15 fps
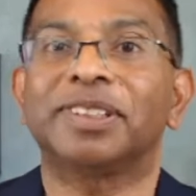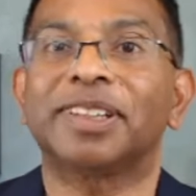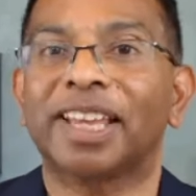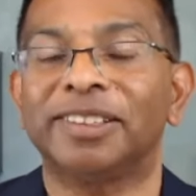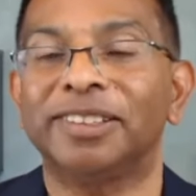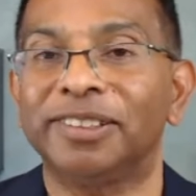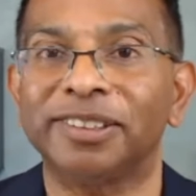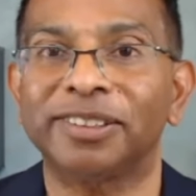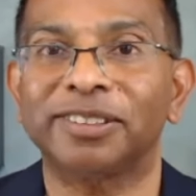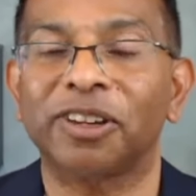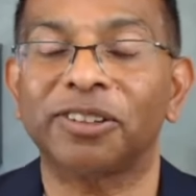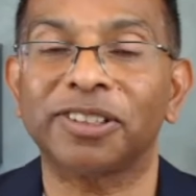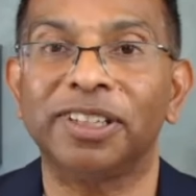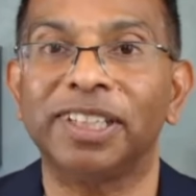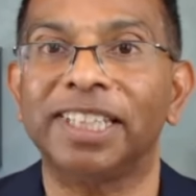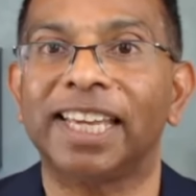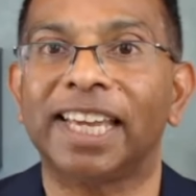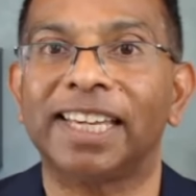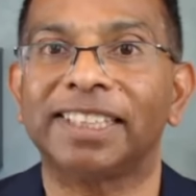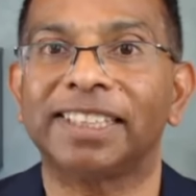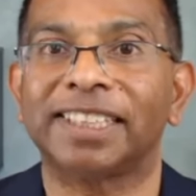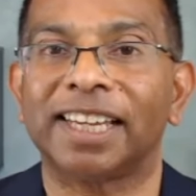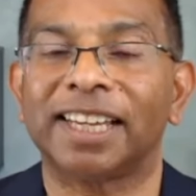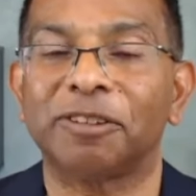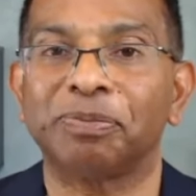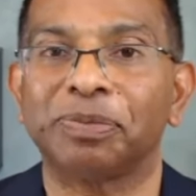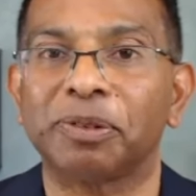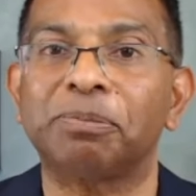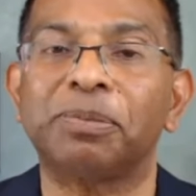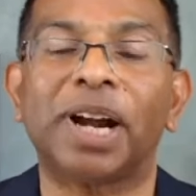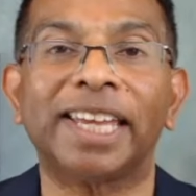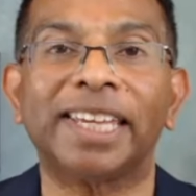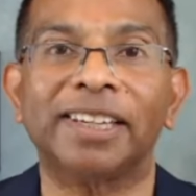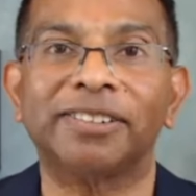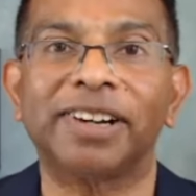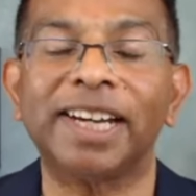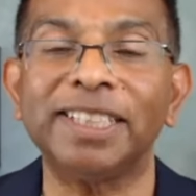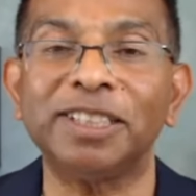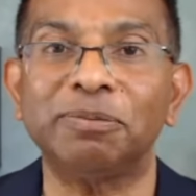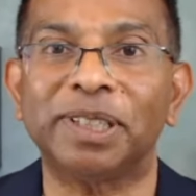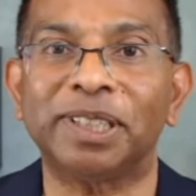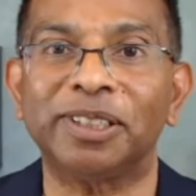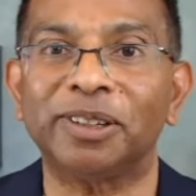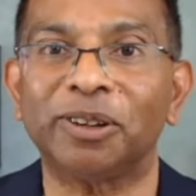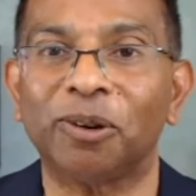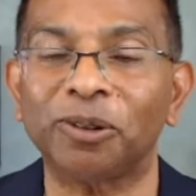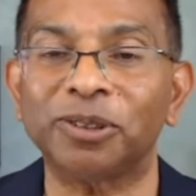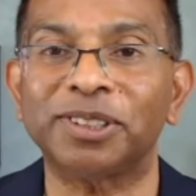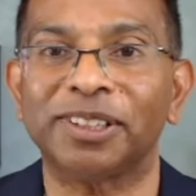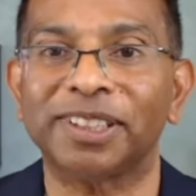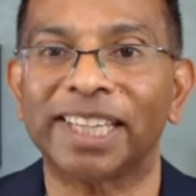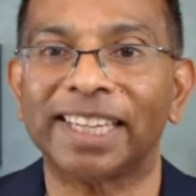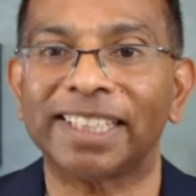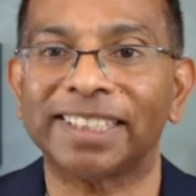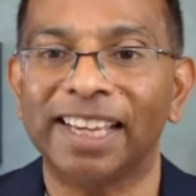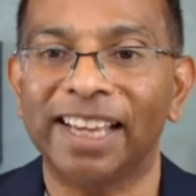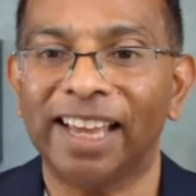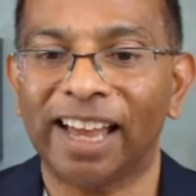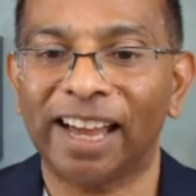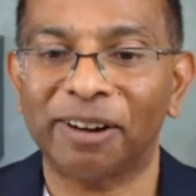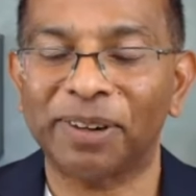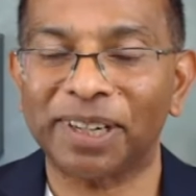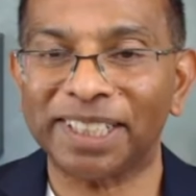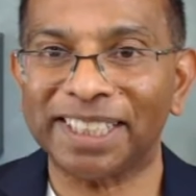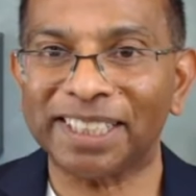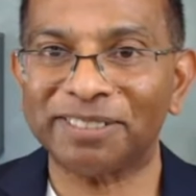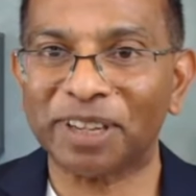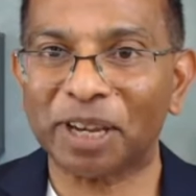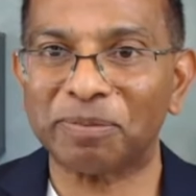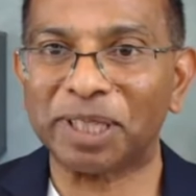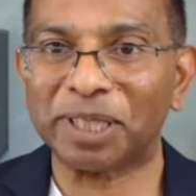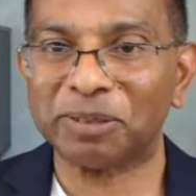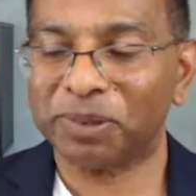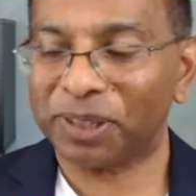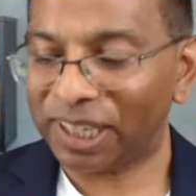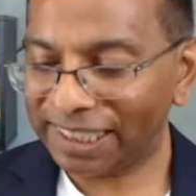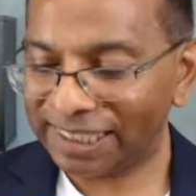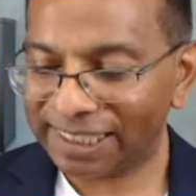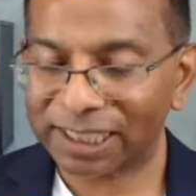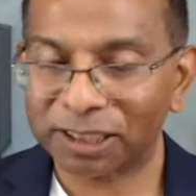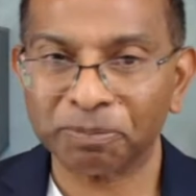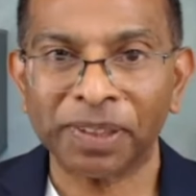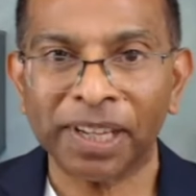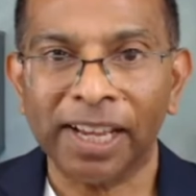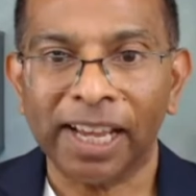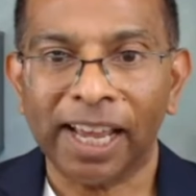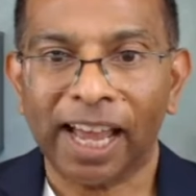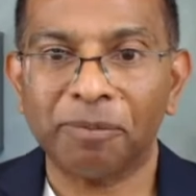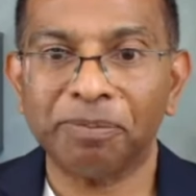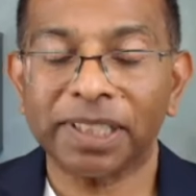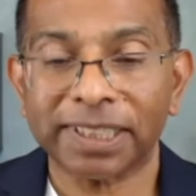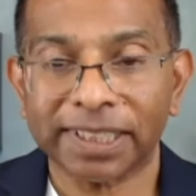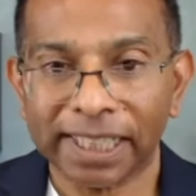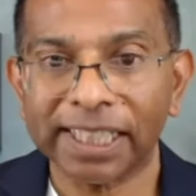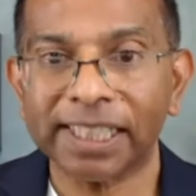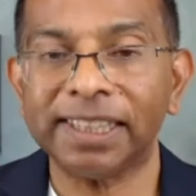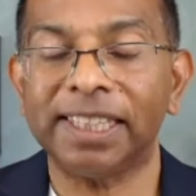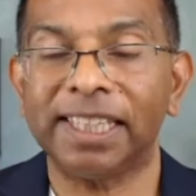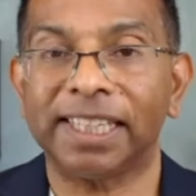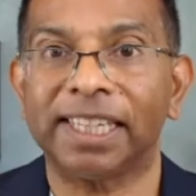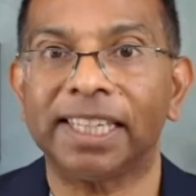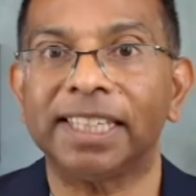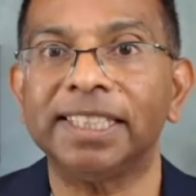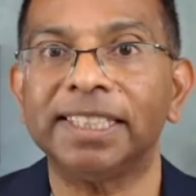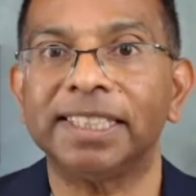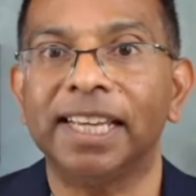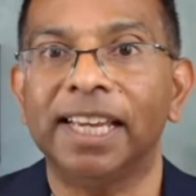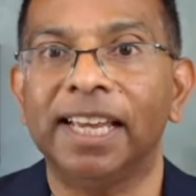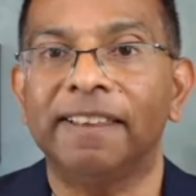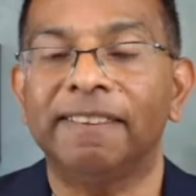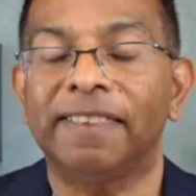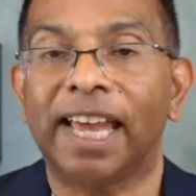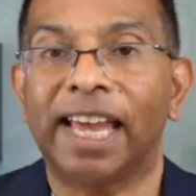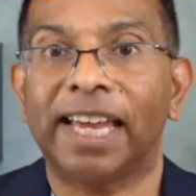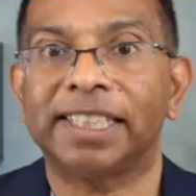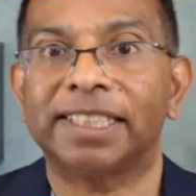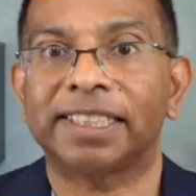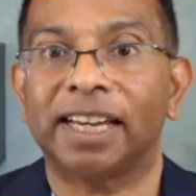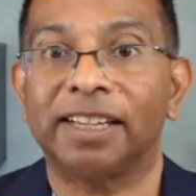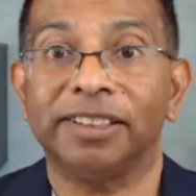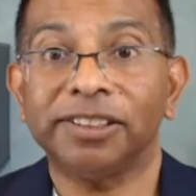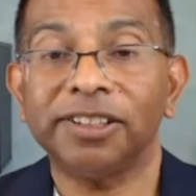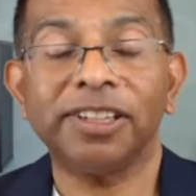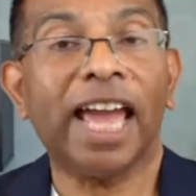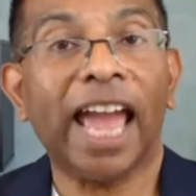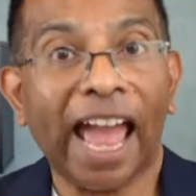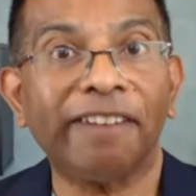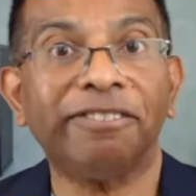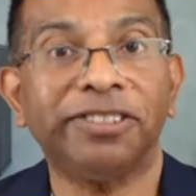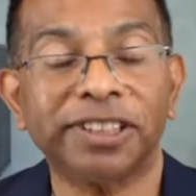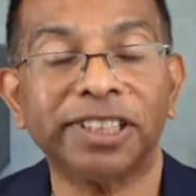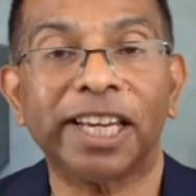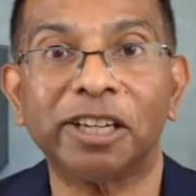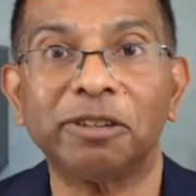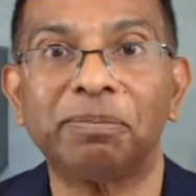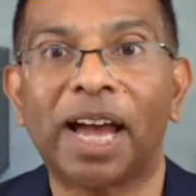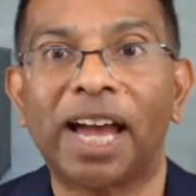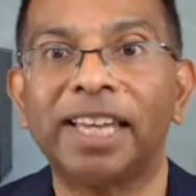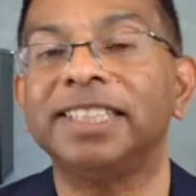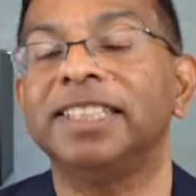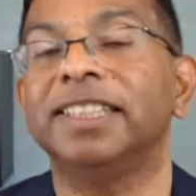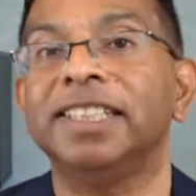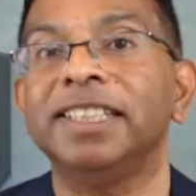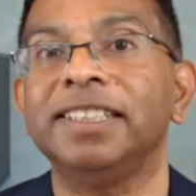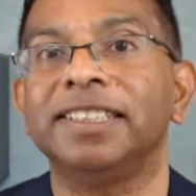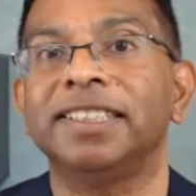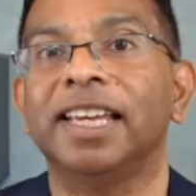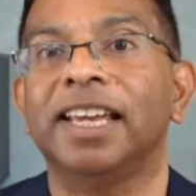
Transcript: you'll not only get bragging rights, but you'll also get one of these fabulous prizes. The second thing is that you don't have to take part in this.